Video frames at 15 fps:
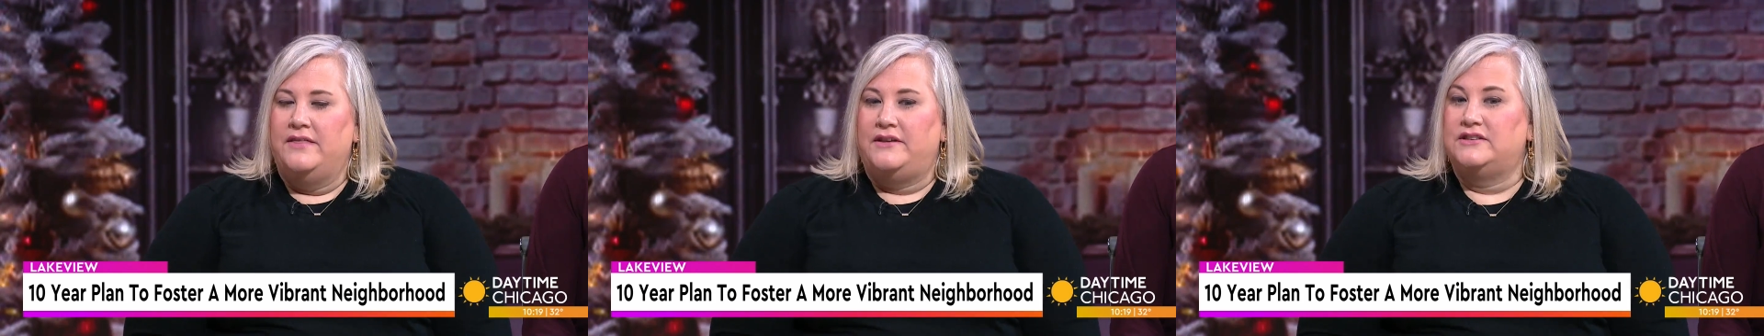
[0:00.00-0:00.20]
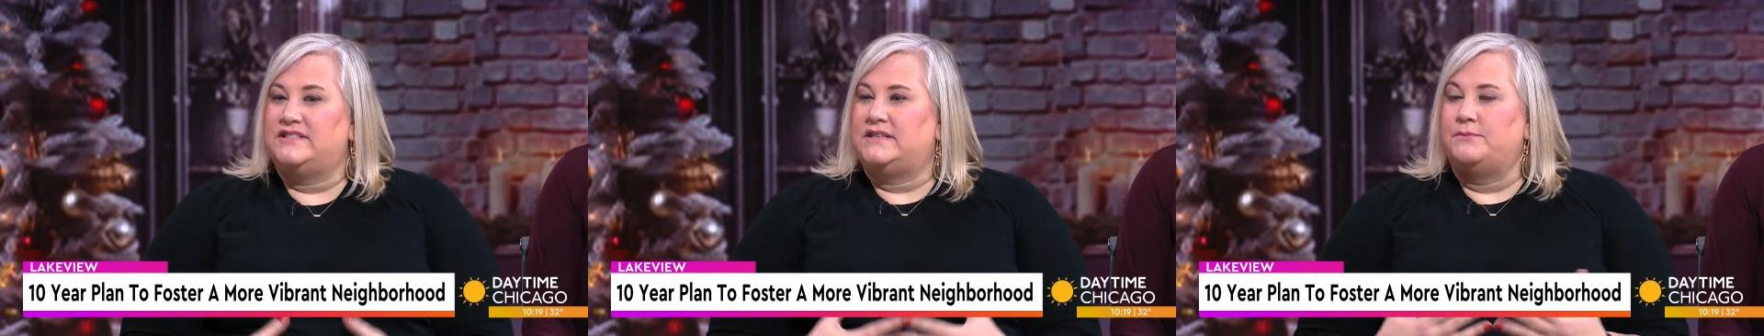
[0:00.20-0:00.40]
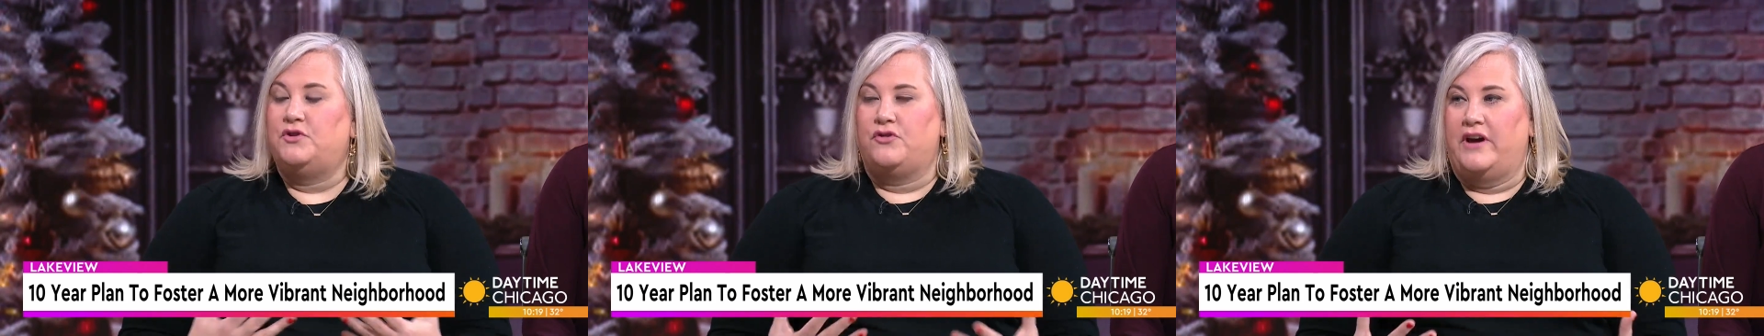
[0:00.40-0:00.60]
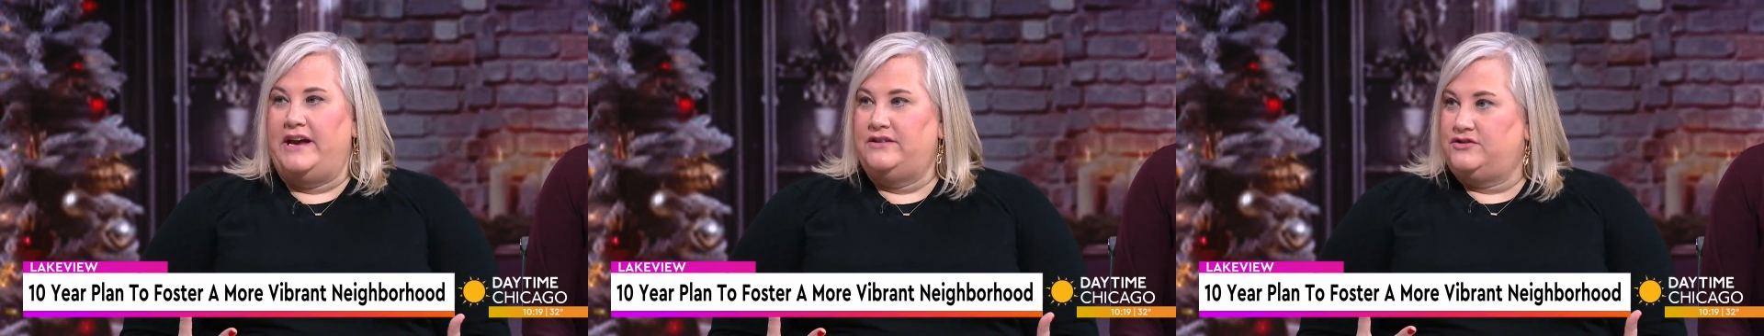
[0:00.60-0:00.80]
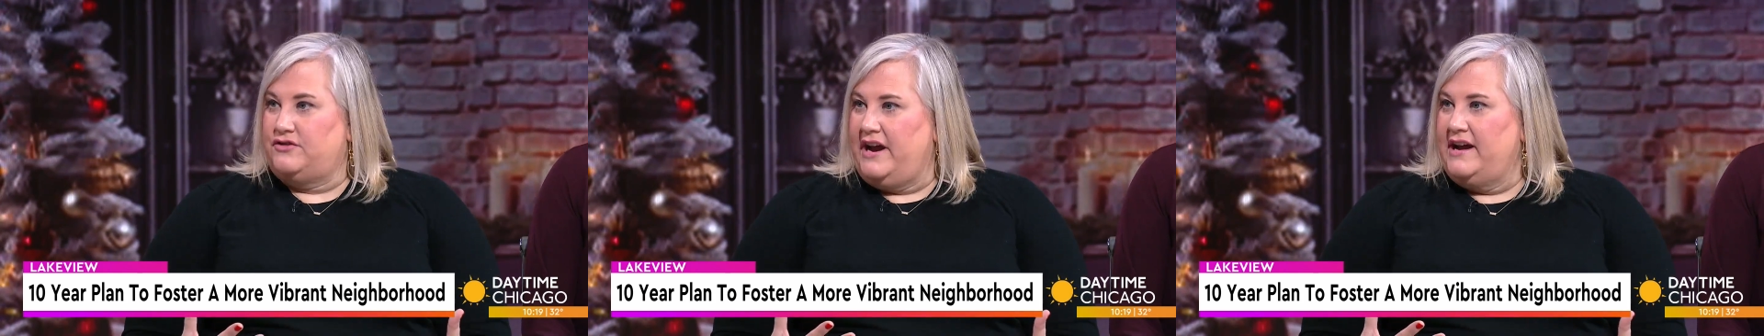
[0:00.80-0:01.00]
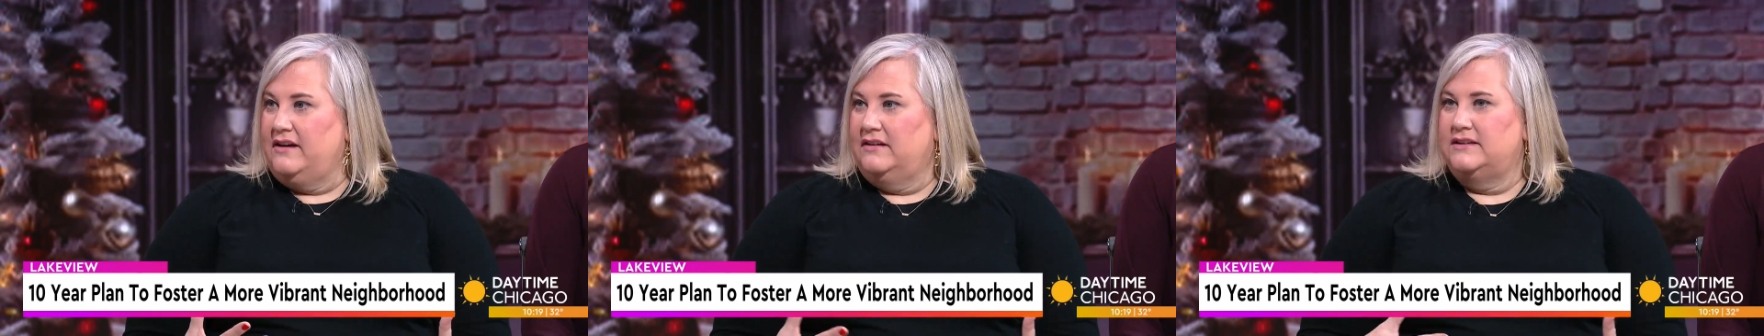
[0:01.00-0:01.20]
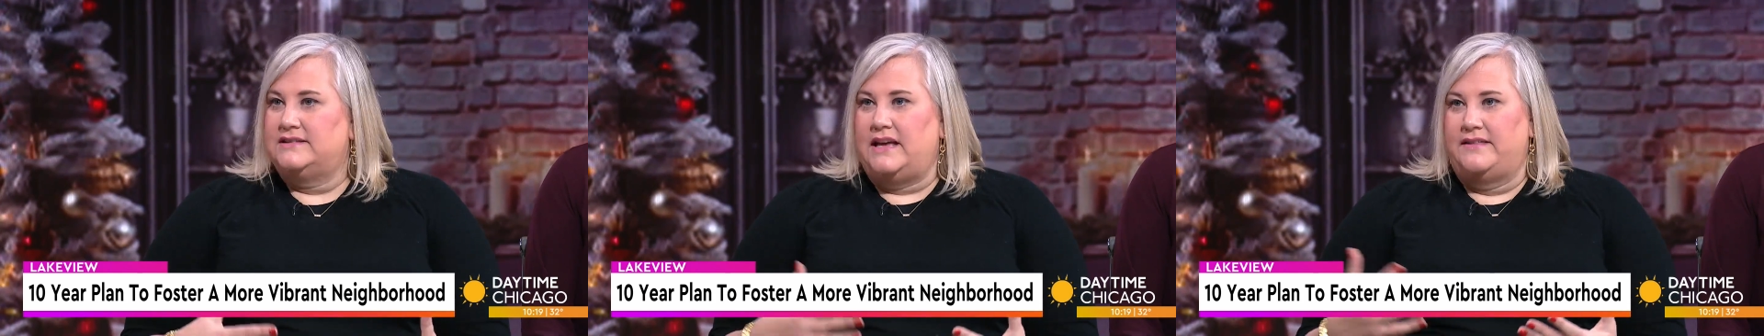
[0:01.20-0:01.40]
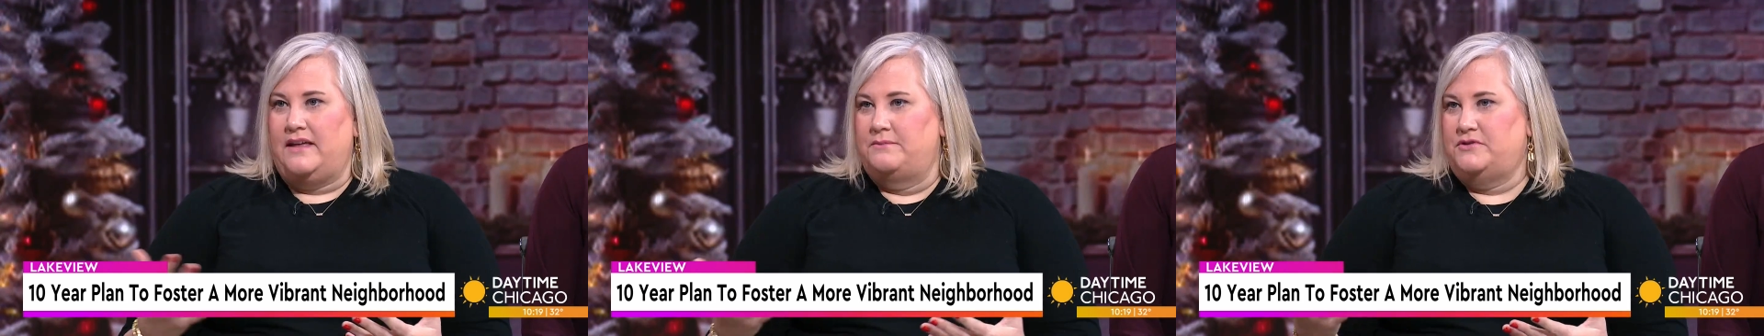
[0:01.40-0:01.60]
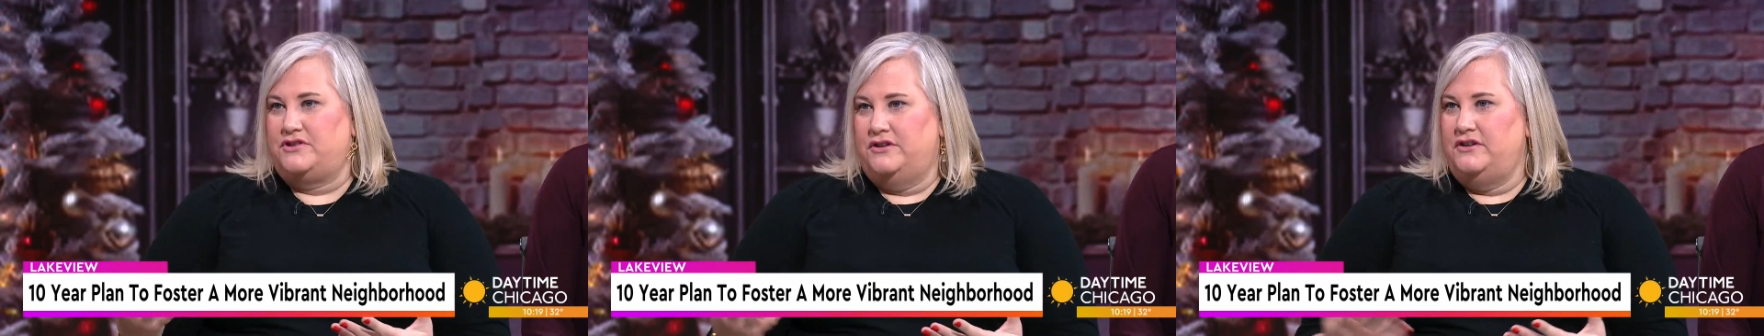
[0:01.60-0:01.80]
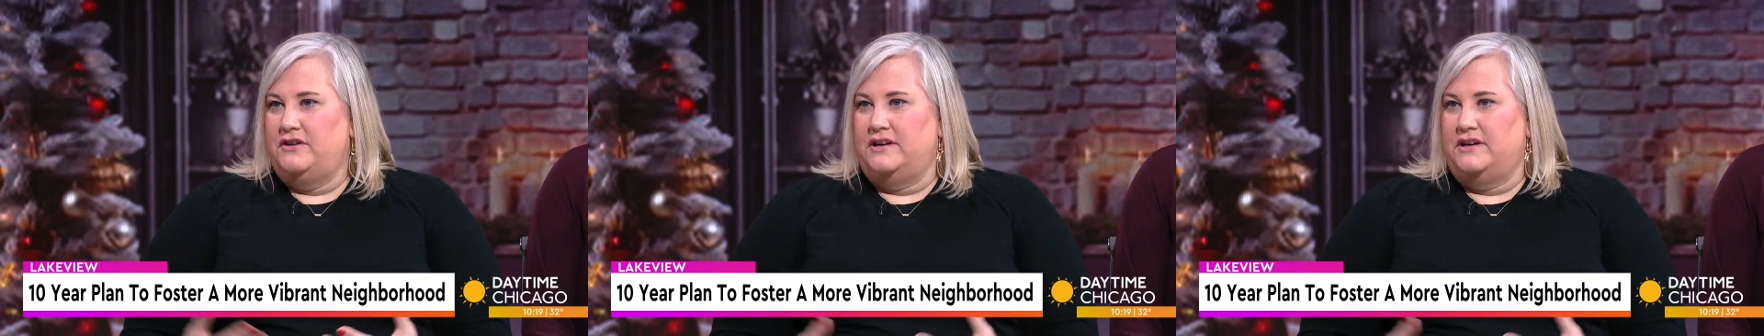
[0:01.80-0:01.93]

there's some great trails. I, I'm sure